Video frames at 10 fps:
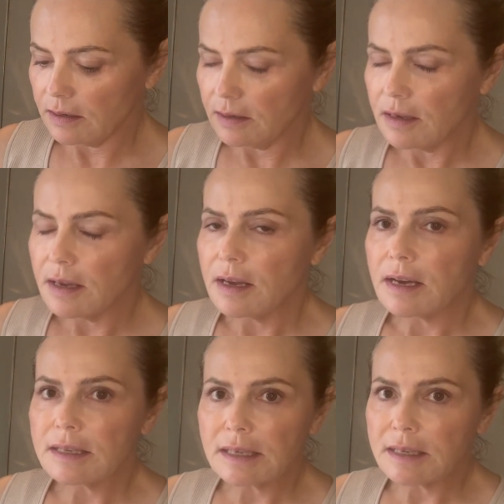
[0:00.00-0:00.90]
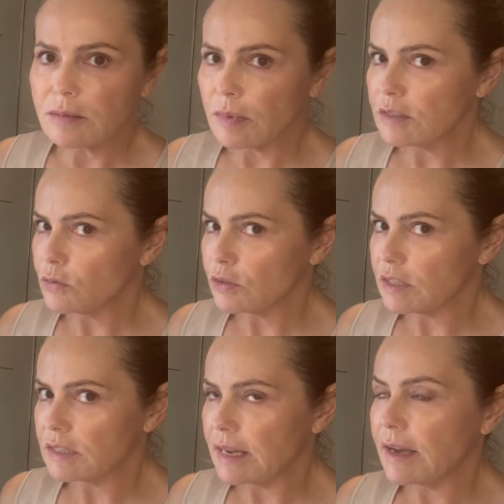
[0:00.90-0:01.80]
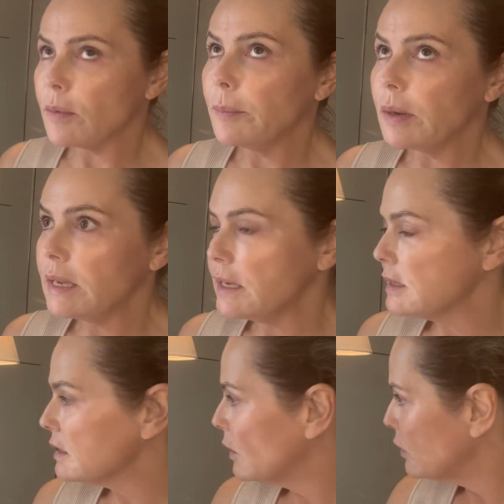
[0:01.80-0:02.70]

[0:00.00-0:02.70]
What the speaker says: I say to my daughters now, please don't